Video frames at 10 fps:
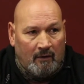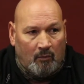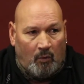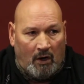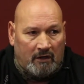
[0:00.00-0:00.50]

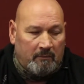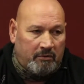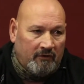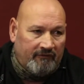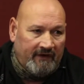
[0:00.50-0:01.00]

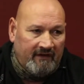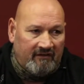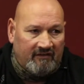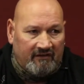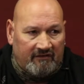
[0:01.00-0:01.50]
waterproofing
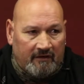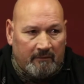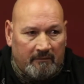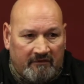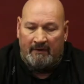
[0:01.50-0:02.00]

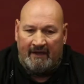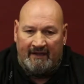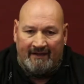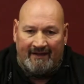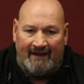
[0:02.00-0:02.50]
systems
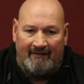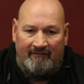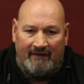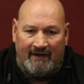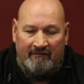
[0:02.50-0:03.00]
and that they
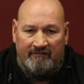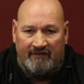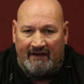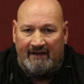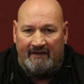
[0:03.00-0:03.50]

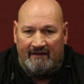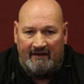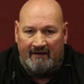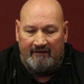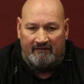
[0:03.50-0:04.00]
invented
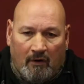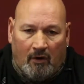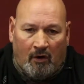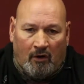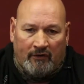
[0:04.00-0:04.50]
these,
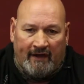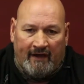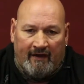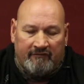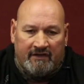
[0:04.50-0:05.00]
all they
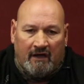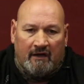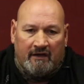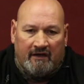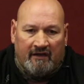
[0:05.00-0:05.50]
have
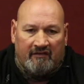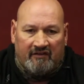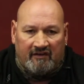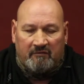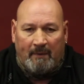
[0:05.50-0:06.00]
done is
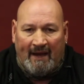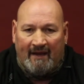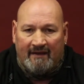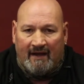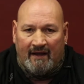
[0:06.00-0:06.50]

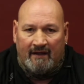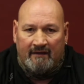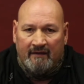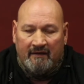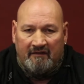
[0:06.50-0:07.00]
expand
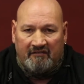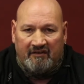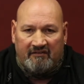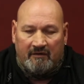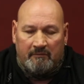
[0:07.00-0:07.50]
on
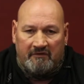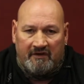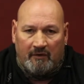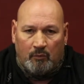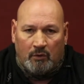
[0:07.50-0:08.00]
systems
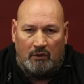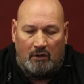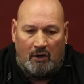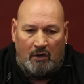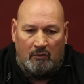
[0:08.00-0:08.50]
that were
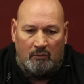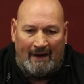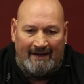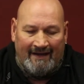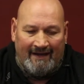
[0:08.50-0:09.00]

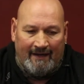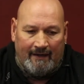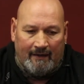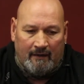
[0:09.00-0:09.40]
already